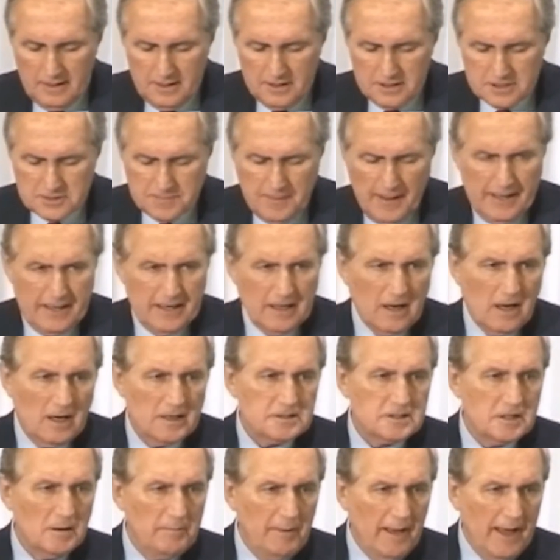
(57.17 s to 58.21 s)
Spending
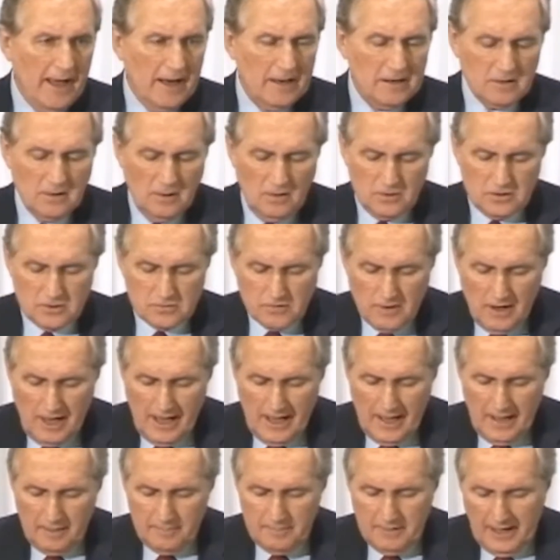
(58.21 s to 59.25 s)
on tobacco,
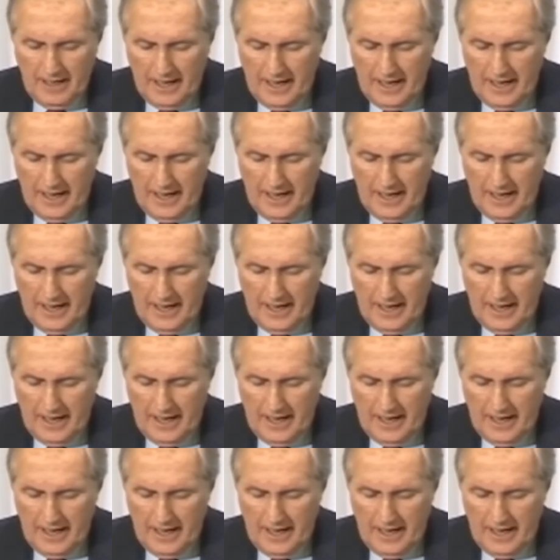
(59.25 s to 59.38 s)
crime,